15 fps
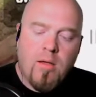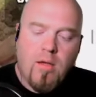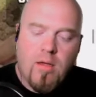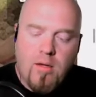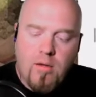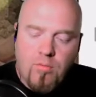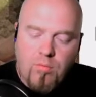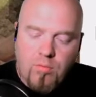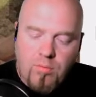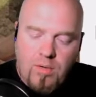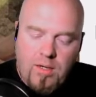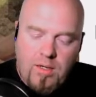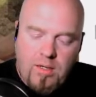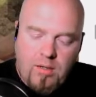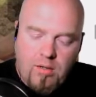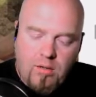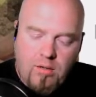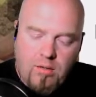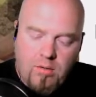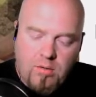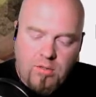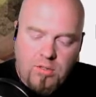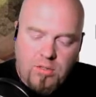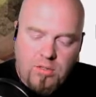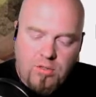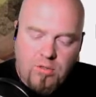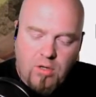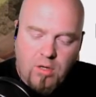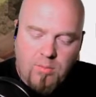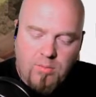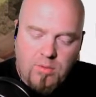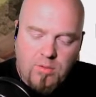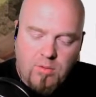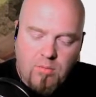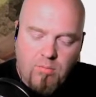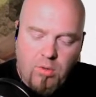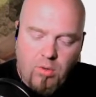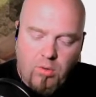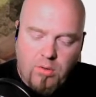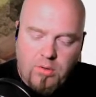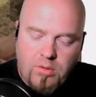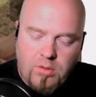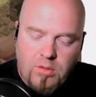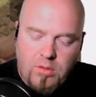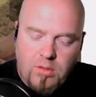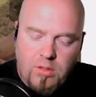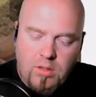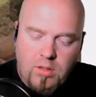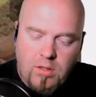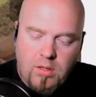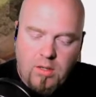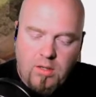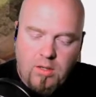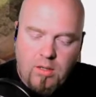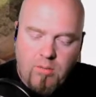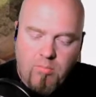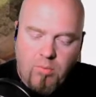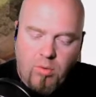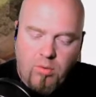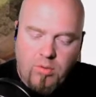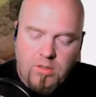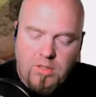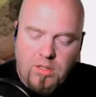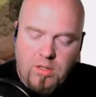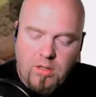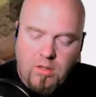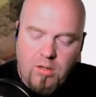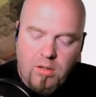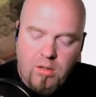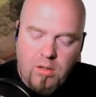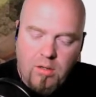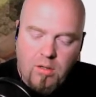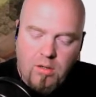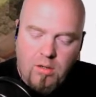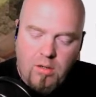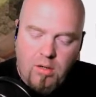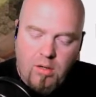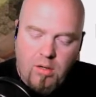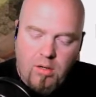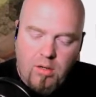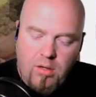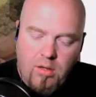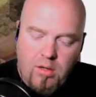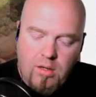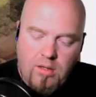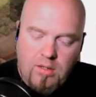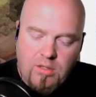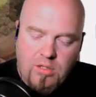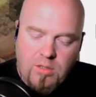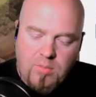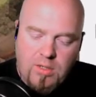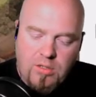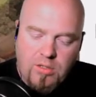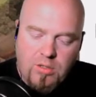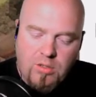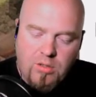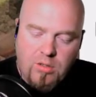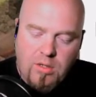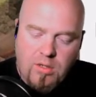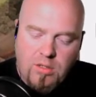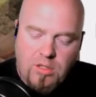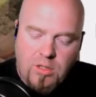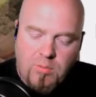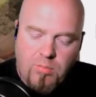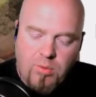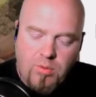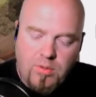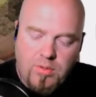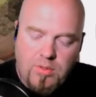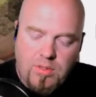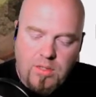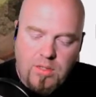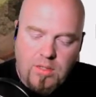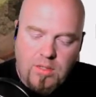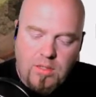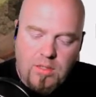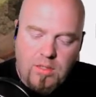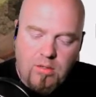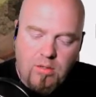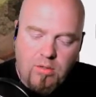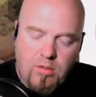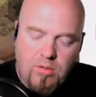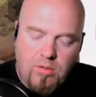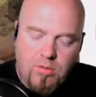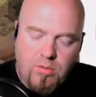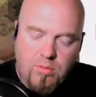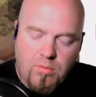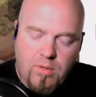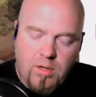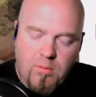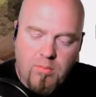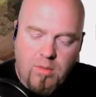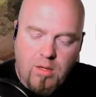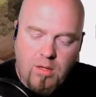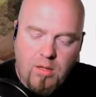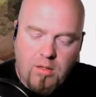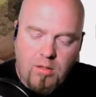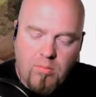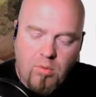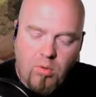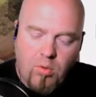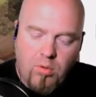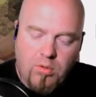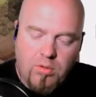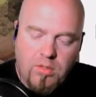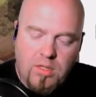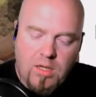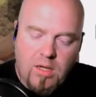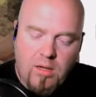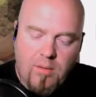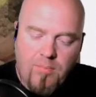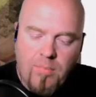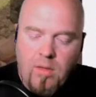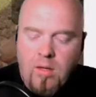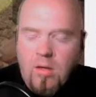right here, she drops bowlers, and then bowlers here, and then she makes sure and she puts the healers right behind the bowlers. Okay,